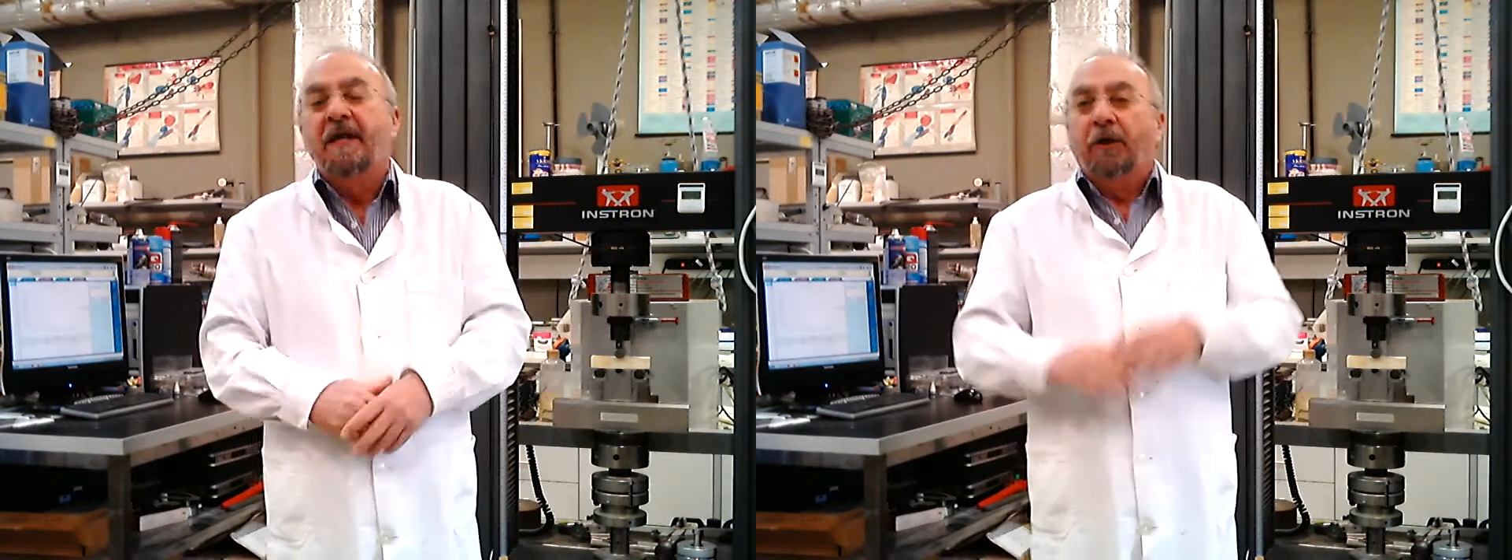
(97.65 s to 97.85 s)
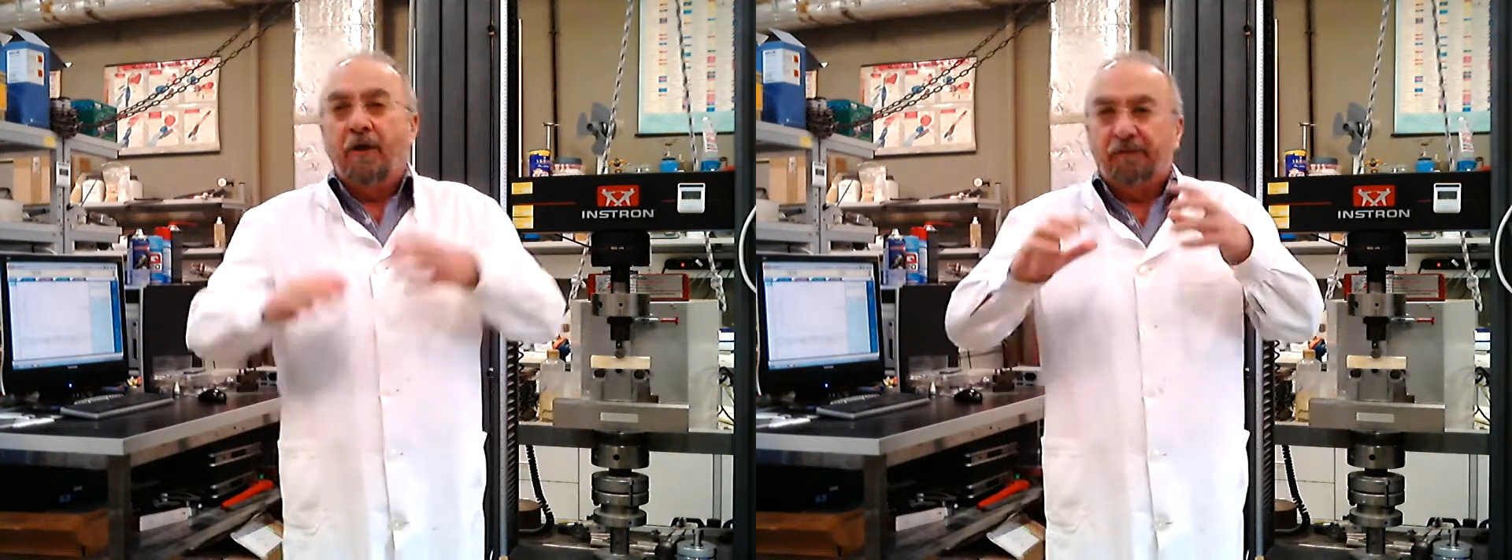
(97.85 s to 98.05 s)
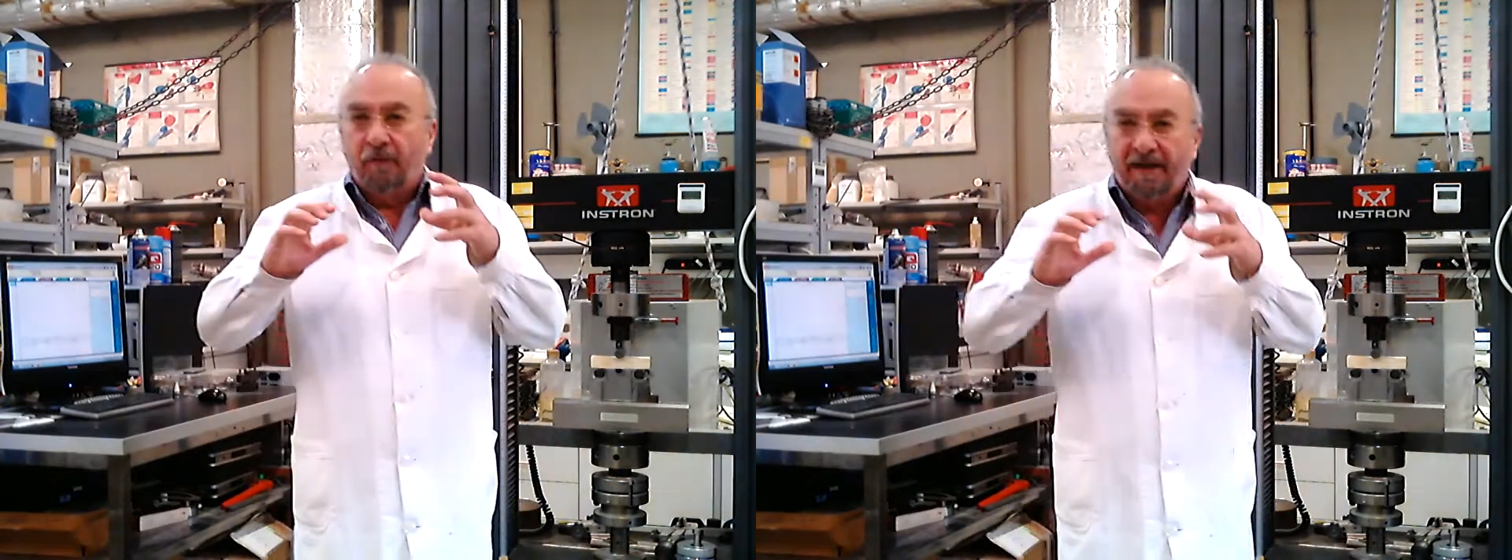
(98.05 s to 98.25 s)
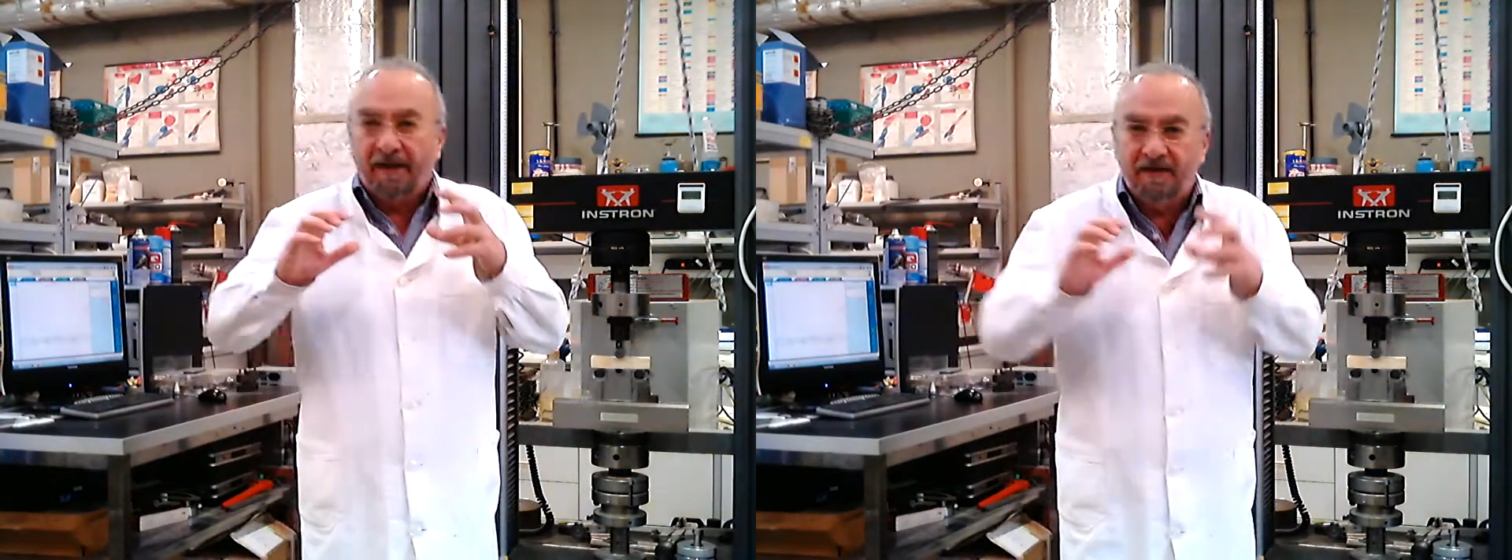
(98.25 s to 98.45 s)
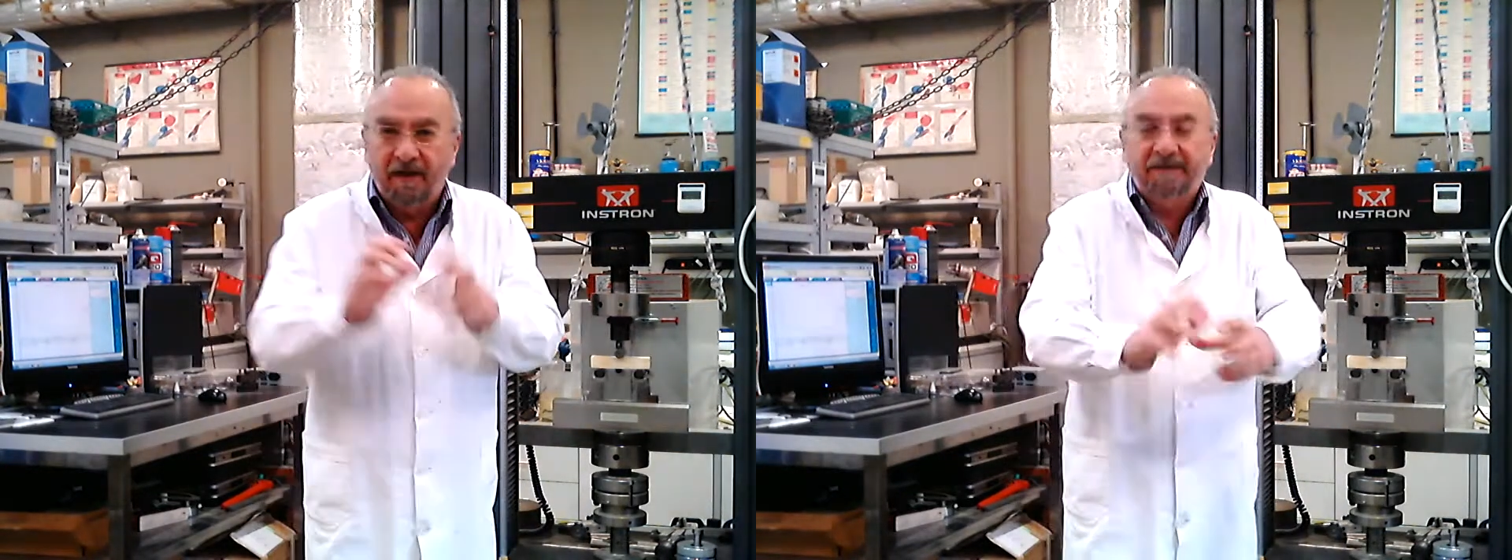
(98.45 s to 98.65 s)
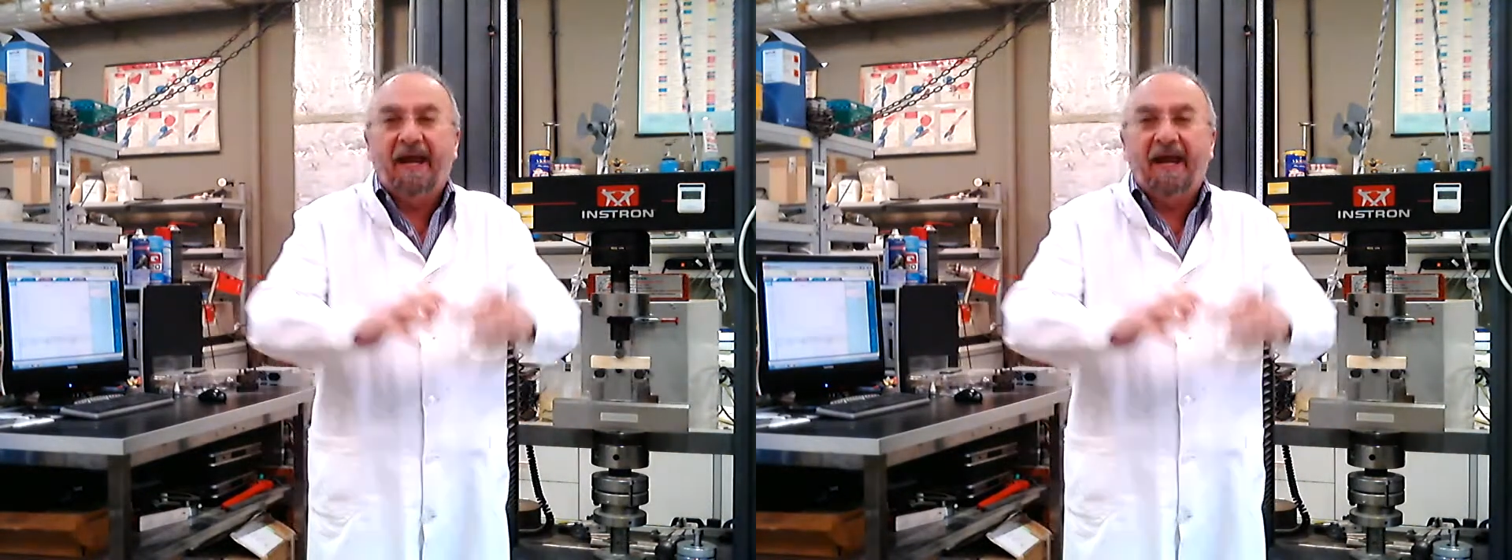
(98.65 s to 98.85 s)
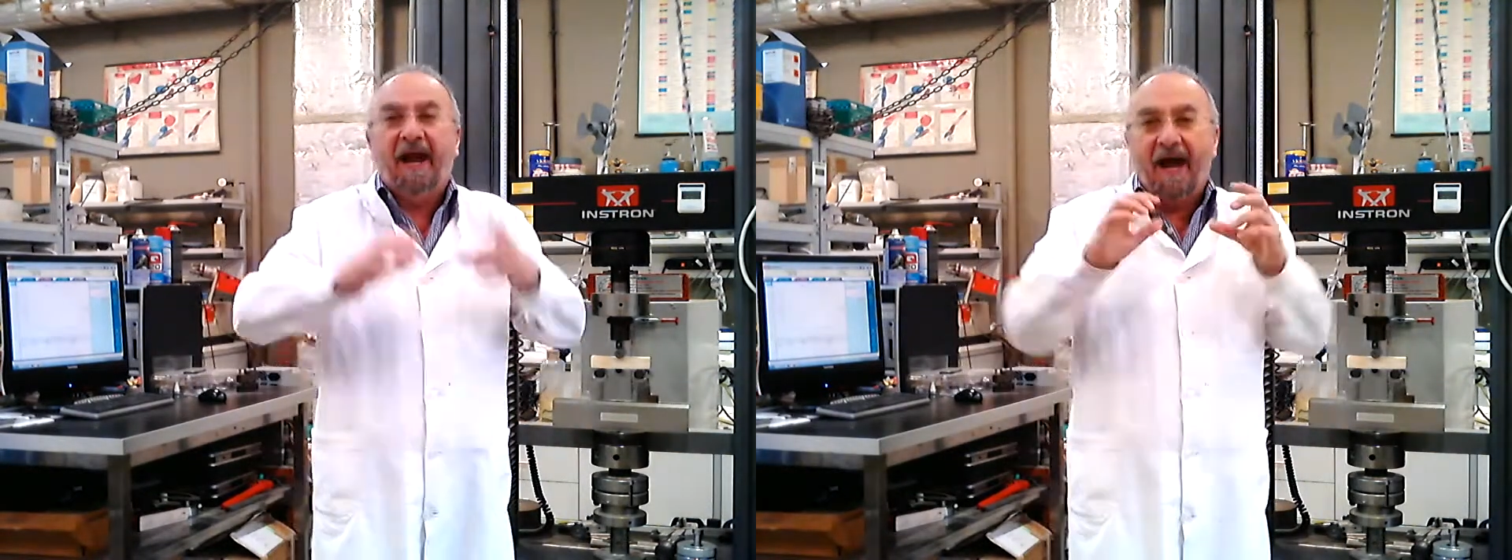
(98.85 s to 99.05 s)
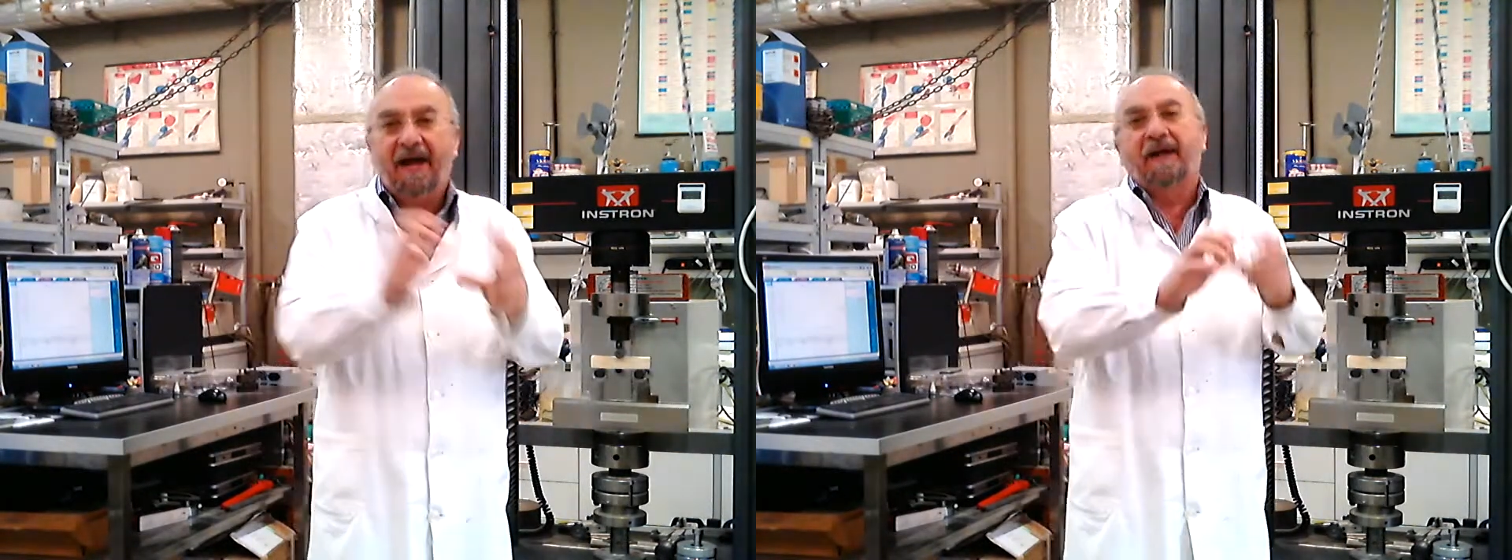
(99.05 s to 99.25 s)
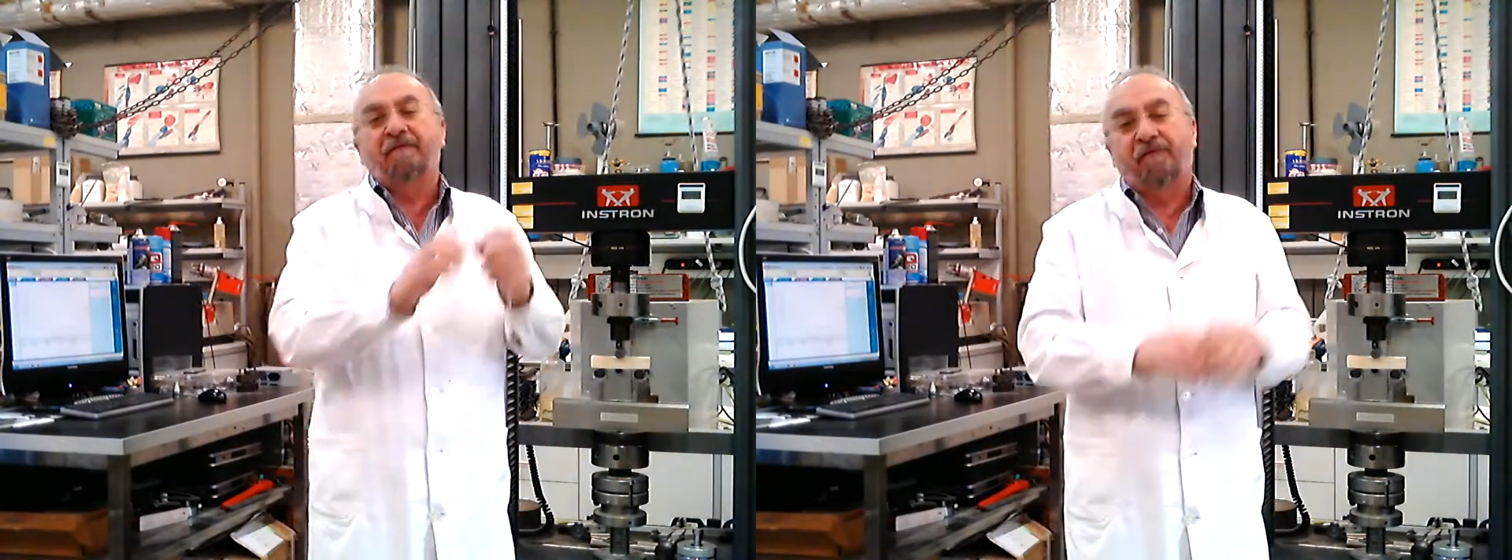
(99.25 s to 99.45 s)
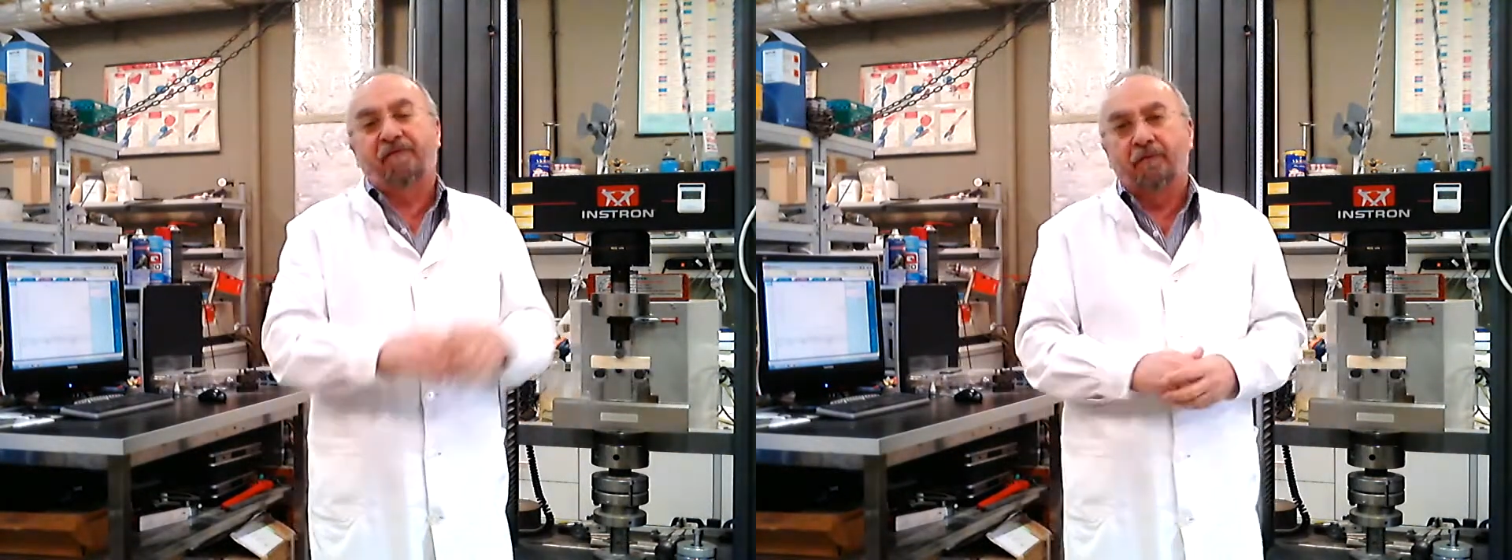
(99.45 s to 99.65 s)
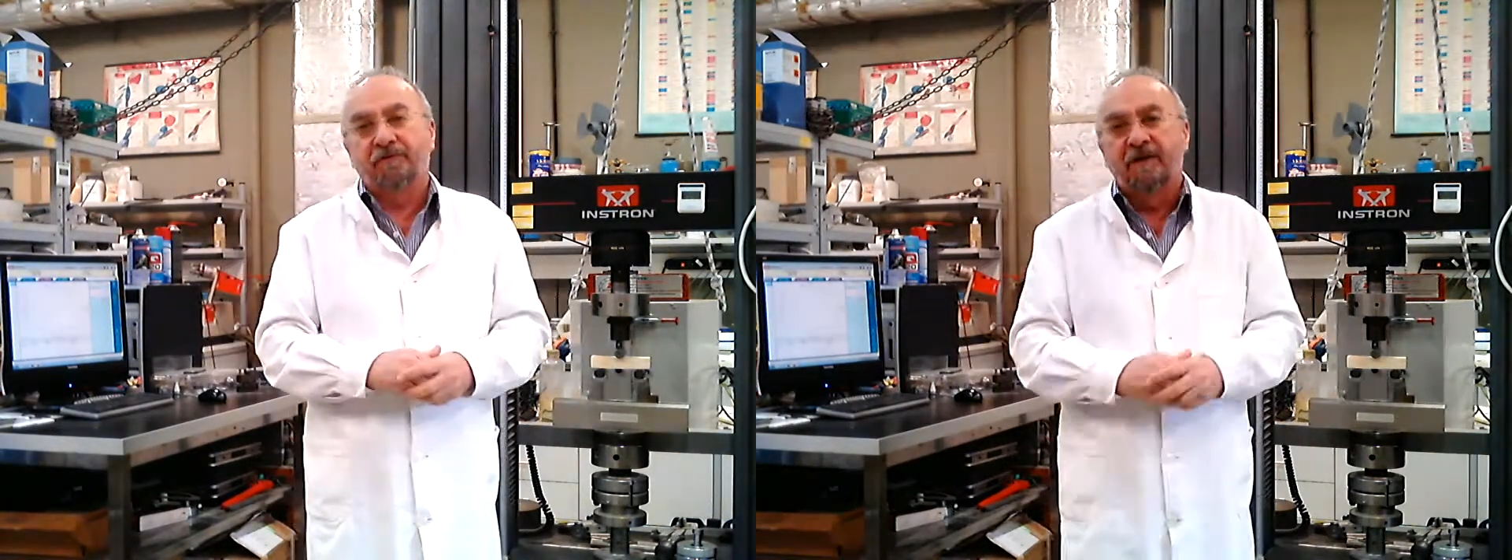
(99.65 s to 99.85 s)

you have to exert a higher force,